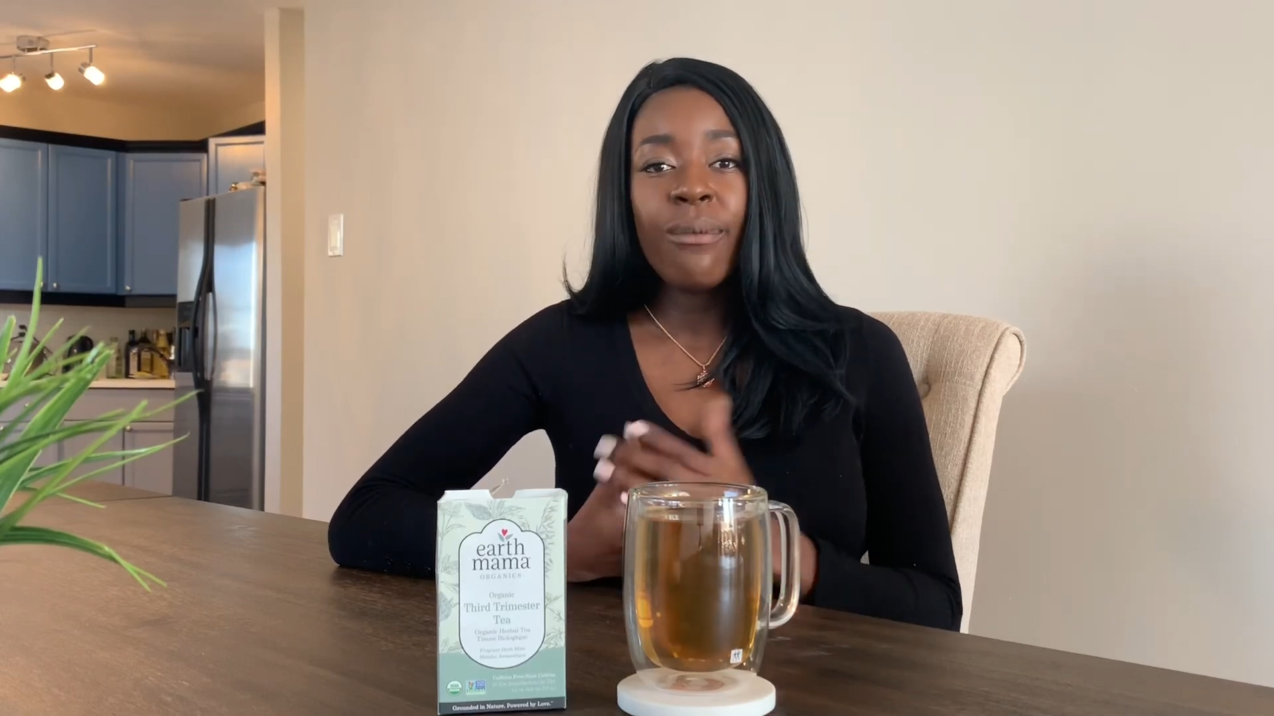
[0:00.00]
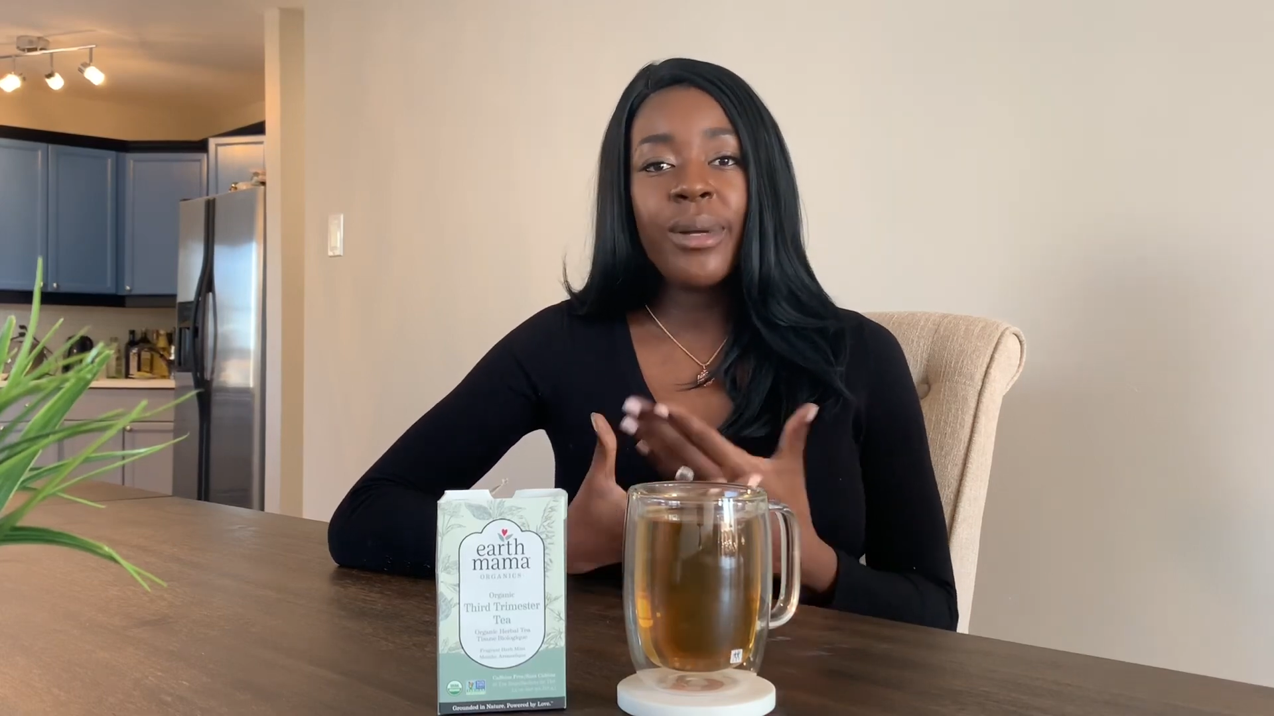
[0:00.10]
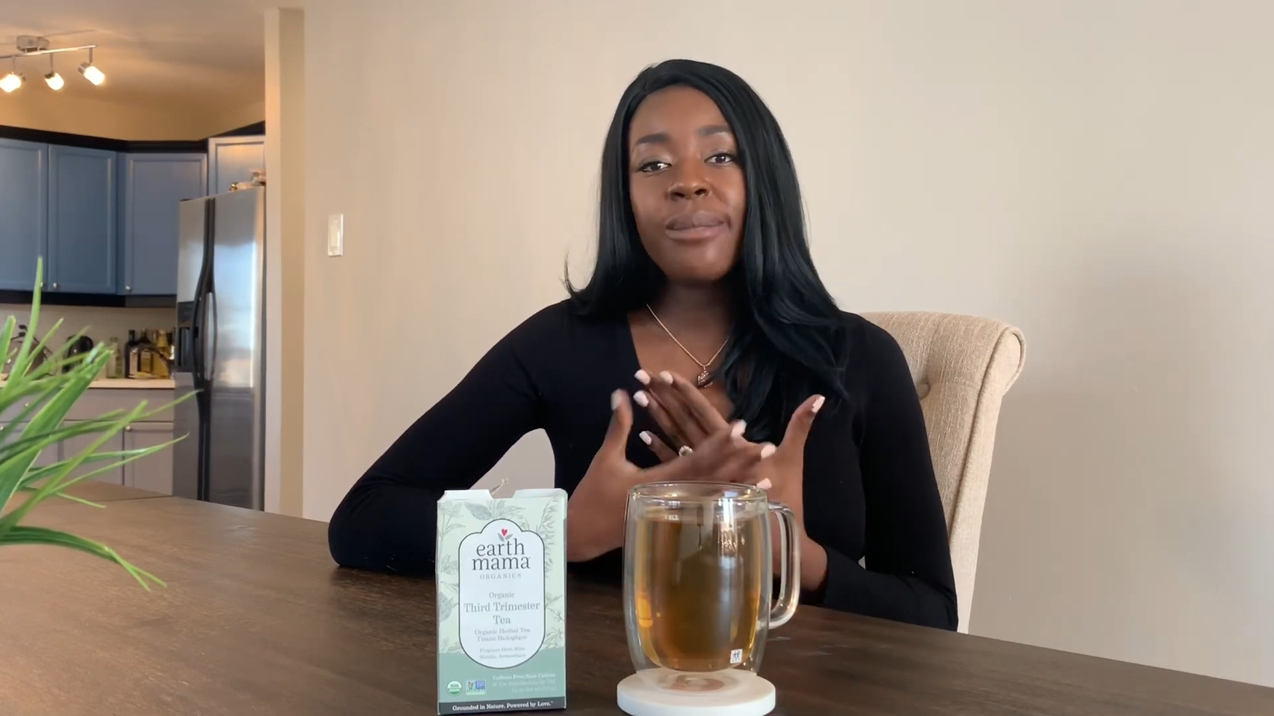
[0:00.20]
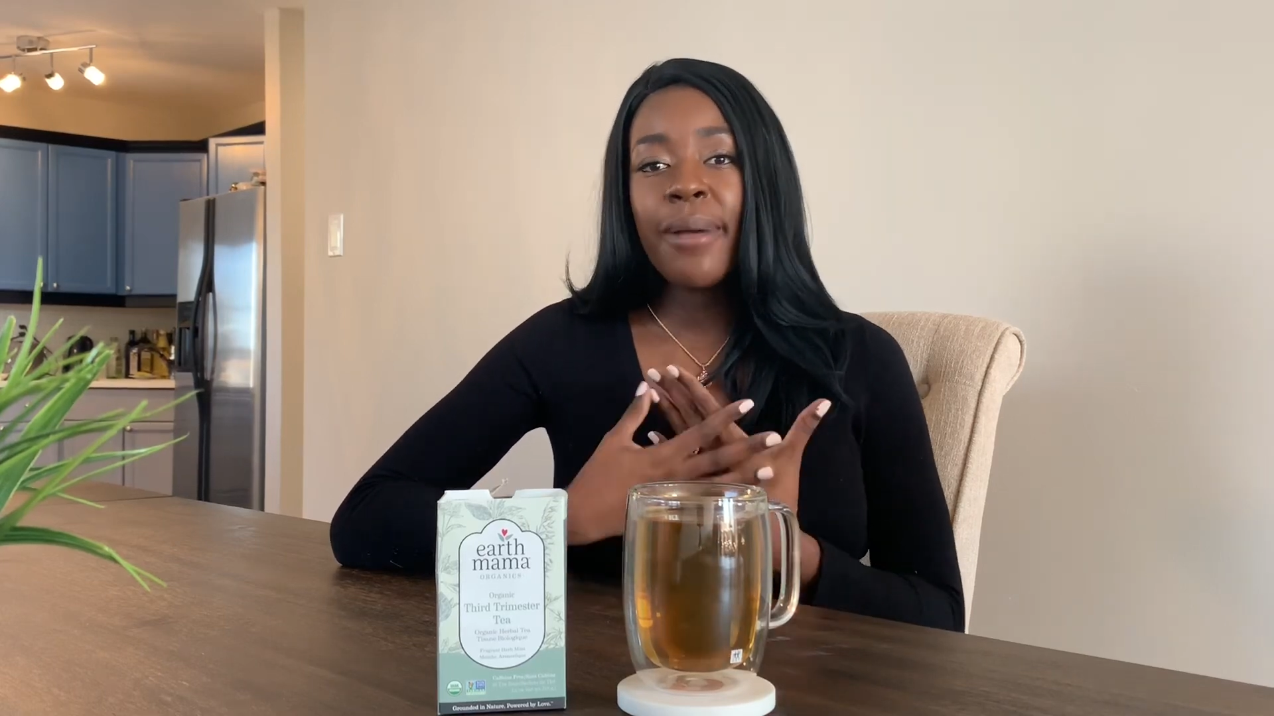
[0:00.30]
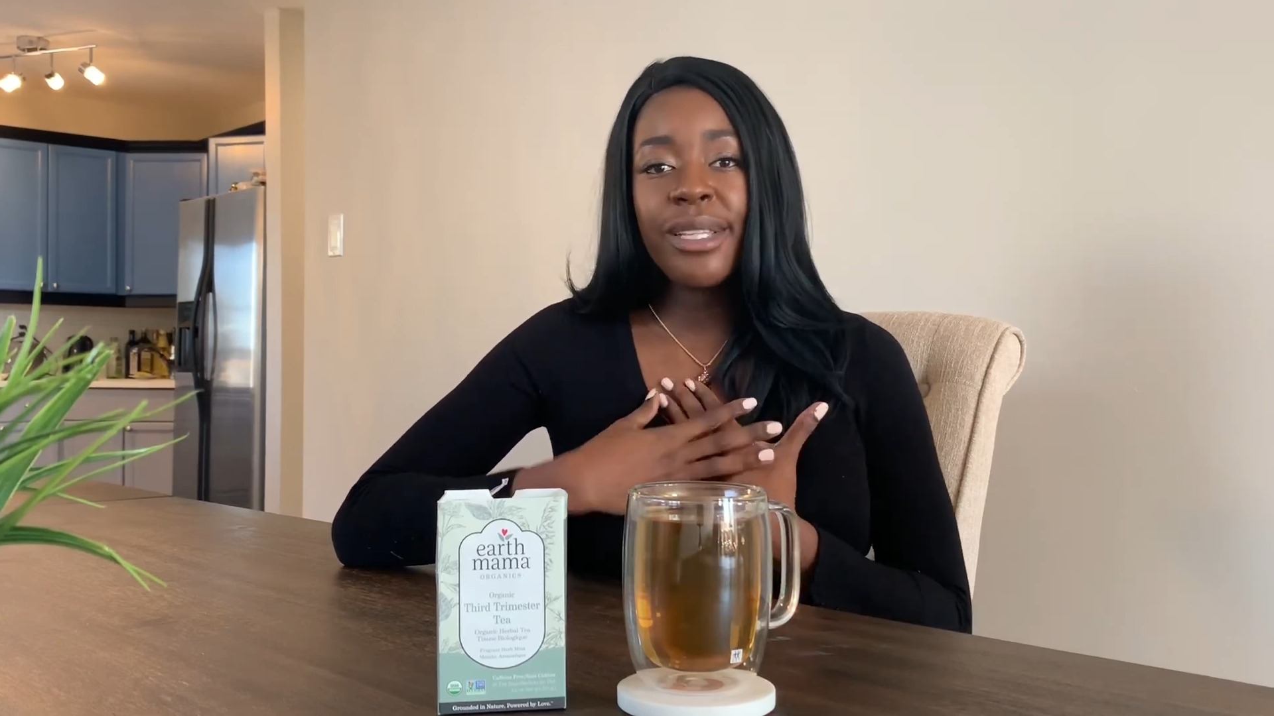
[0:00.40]

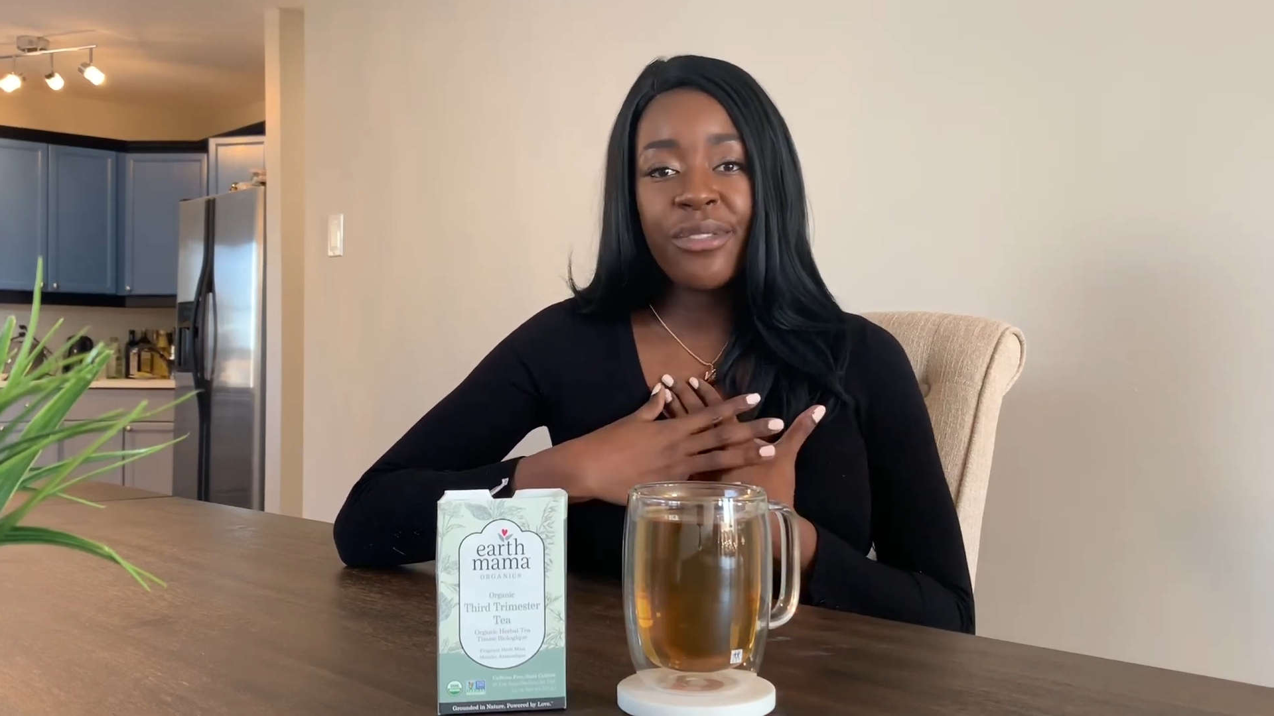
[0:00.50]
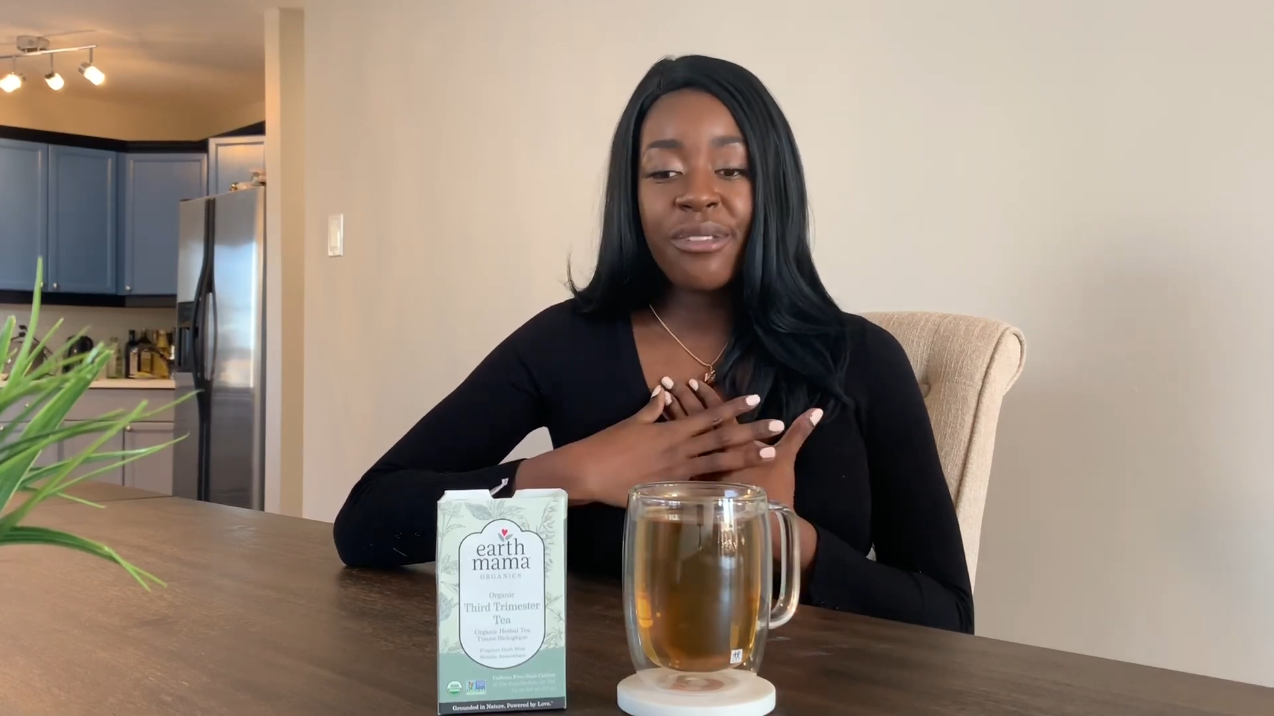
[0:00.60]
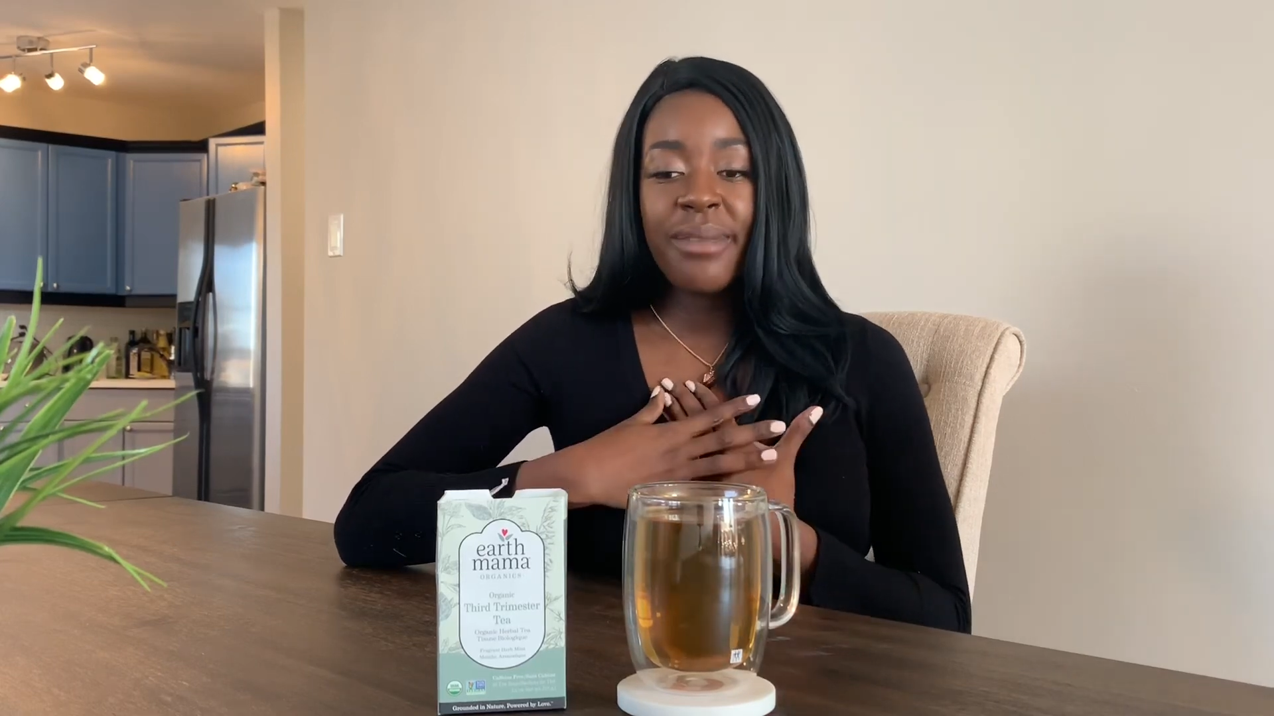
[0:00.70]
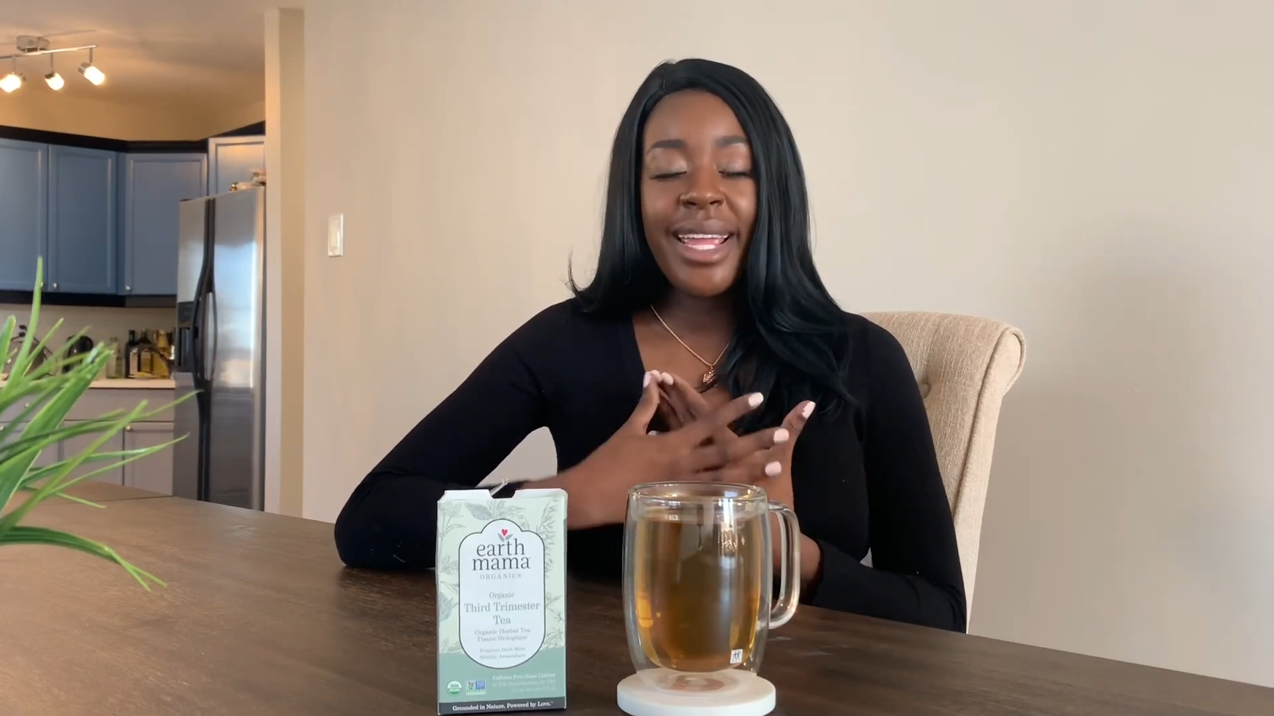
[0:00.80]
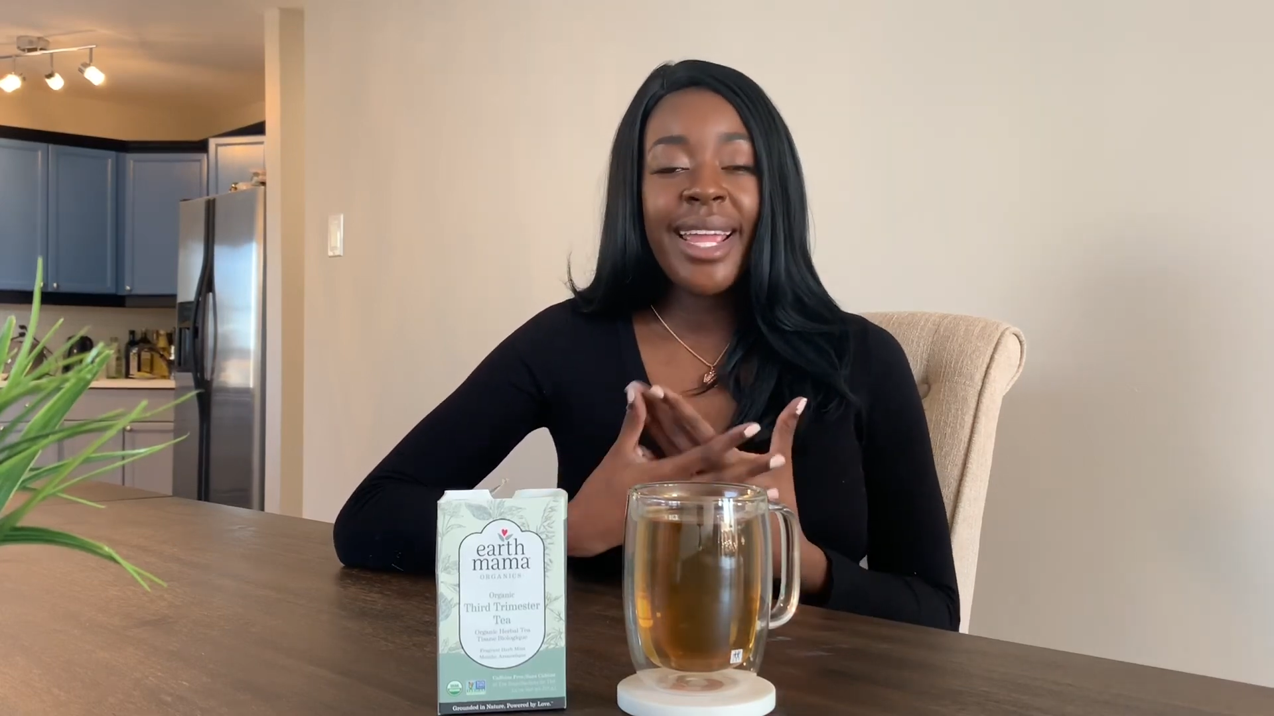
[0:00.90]
what's best for
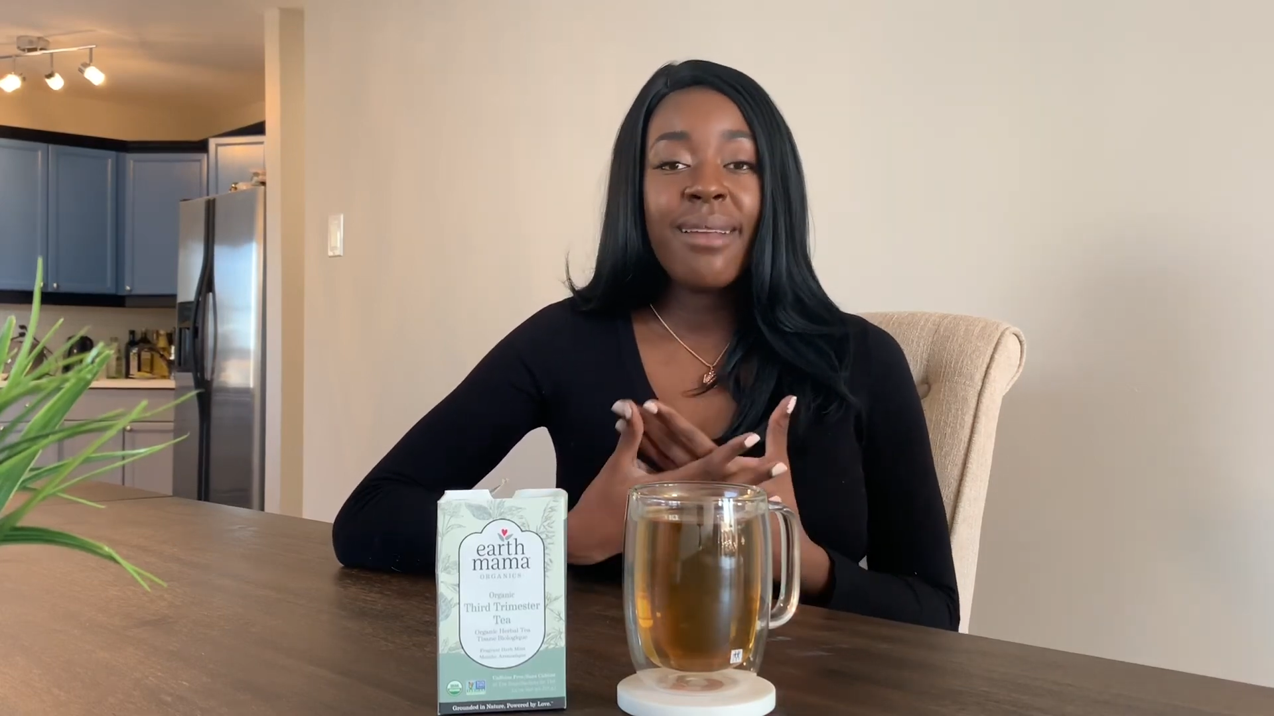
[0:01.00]
me,